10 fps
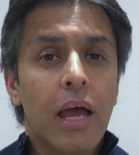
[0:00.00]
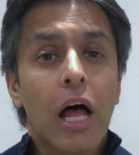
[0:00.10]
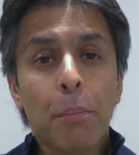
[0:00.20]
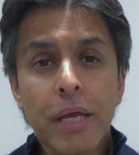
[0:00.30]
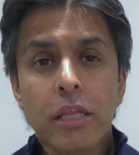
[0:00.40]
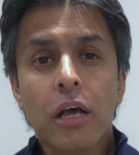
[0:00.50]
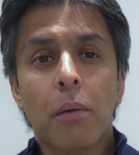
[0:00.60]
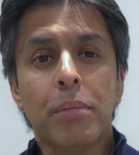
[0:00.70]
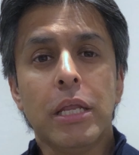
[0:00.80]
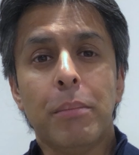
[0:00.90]
helping the
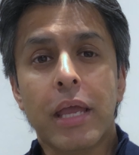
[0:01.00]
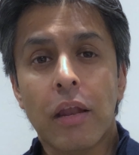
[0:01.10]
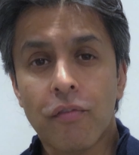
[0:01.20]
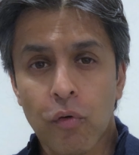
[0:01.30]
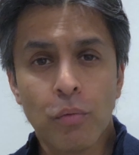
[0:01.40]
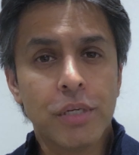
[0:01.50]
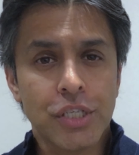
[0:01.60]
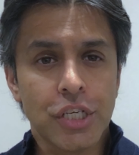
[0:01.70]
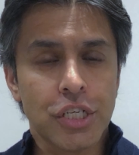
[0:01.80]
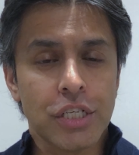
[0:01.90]
company make informed
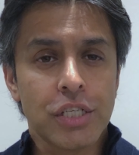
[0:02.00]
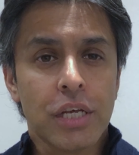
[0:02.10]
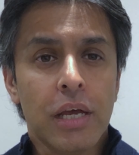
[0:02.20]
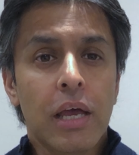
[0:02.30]
decisions